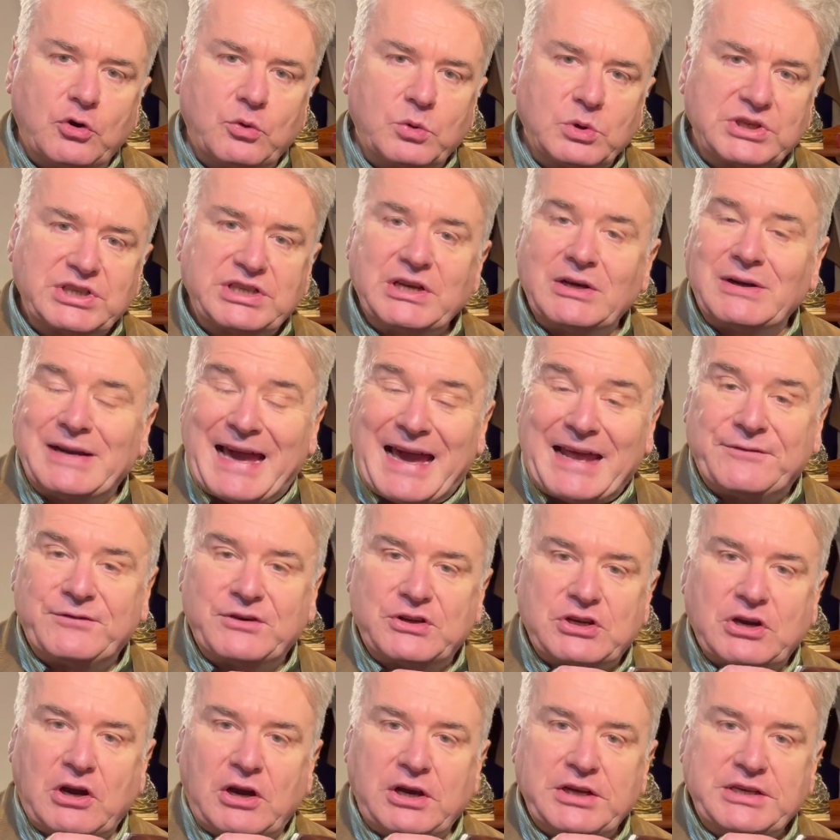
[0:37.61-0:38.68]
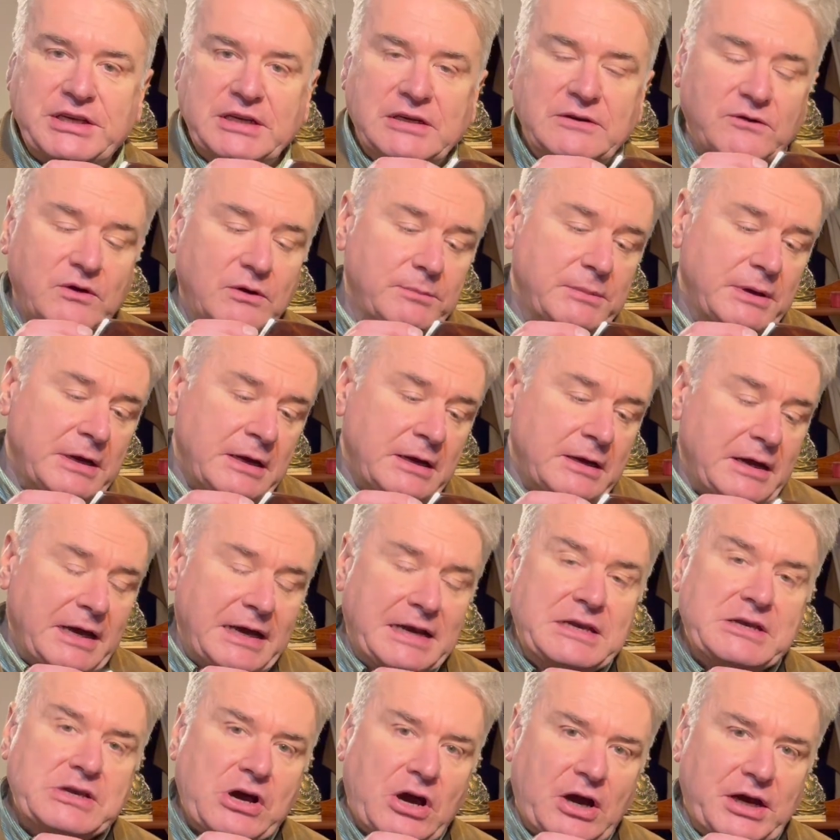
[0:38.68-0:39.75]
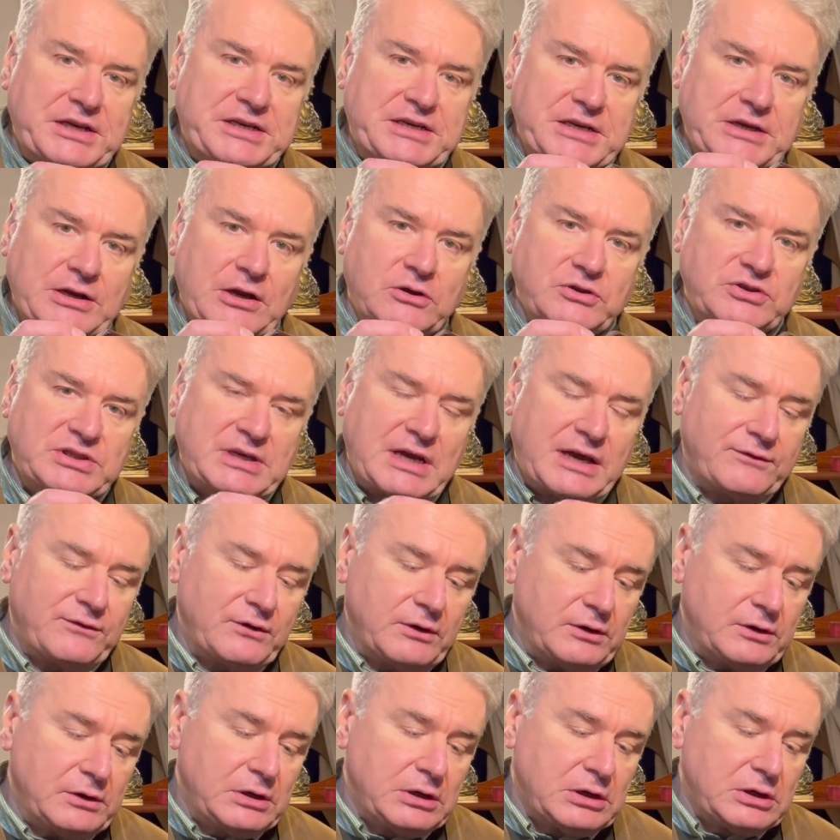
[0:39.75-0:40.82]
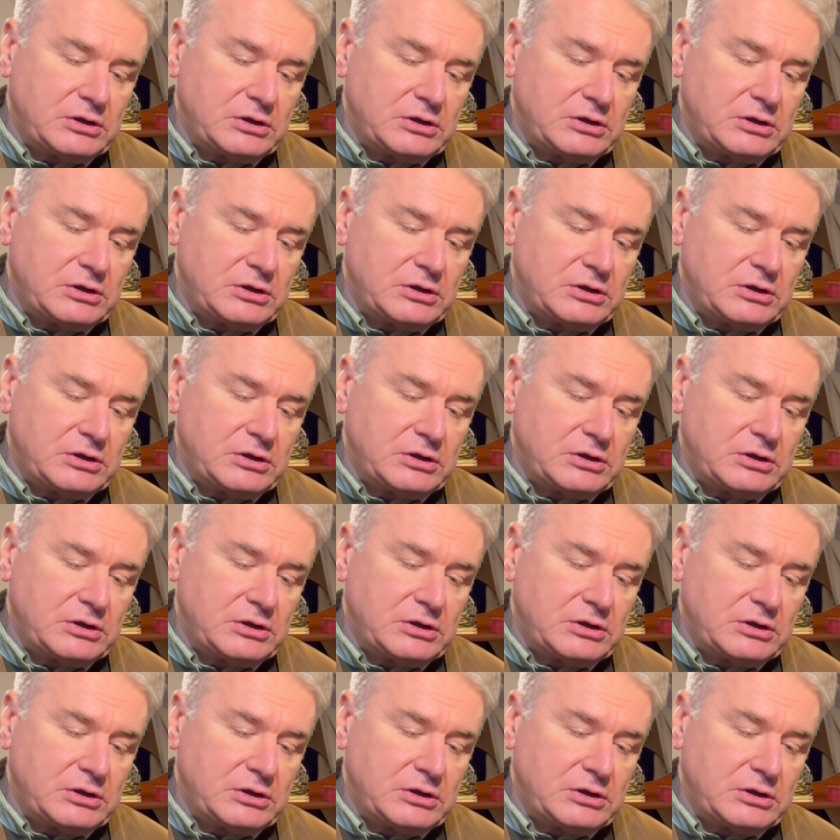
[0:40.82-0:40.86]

was still advertising them in 1907.